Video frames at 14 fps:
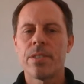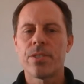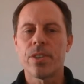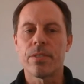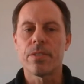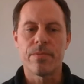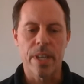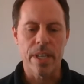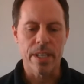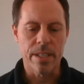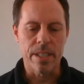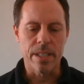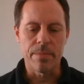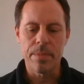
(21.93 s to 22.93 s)
Sure.
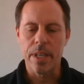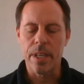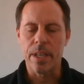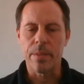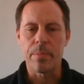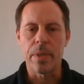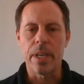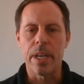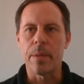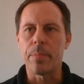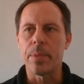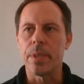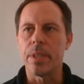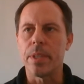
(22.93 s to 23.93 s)
Thanks, Tim. Yeah, I'd be
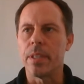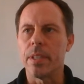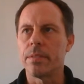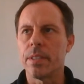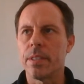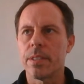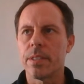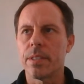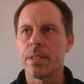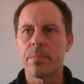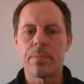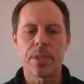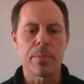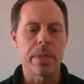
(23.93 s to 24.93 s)
happy to
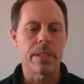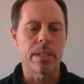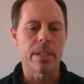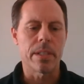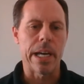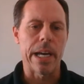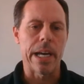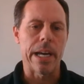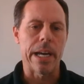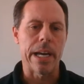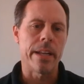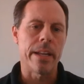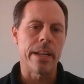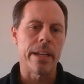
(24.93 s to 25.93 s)
speak to that.
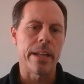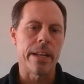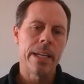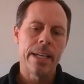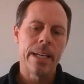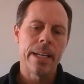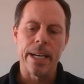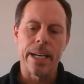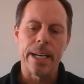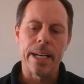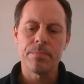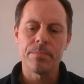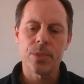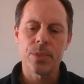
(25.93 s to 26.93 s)

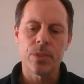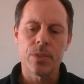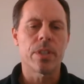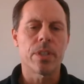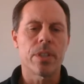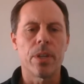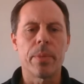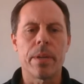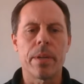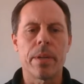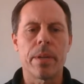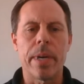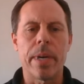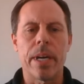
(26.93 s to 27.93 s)
So just a little bit
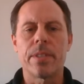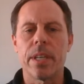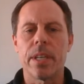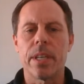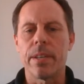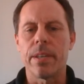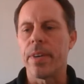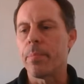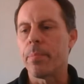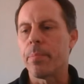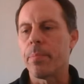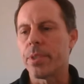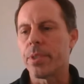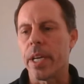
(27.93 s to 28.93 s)
about
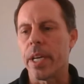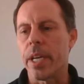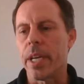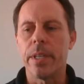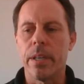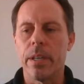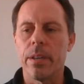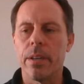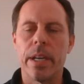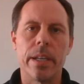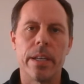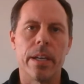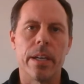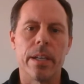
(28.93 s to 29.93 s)
VaporTech. We are
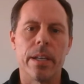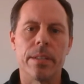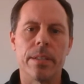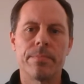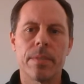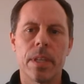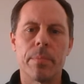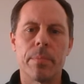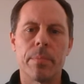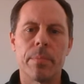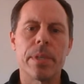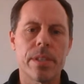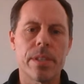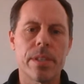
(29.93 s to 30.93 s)
a
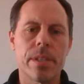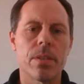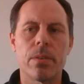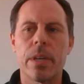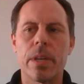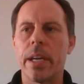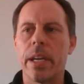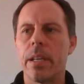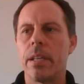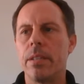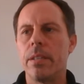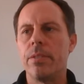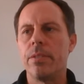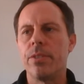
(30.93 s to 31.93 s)
business that's
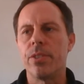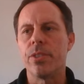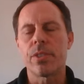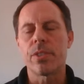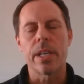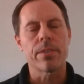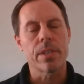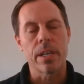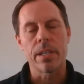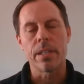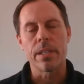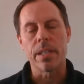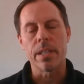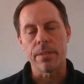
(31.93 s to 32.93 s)
located just
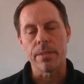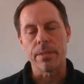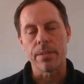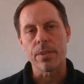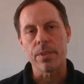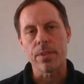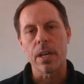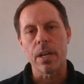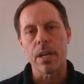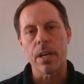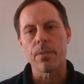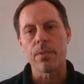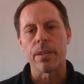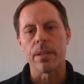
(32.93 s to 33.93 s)
outside of Denver,
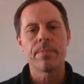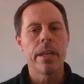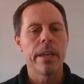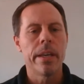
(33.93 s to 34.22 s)
Colorado.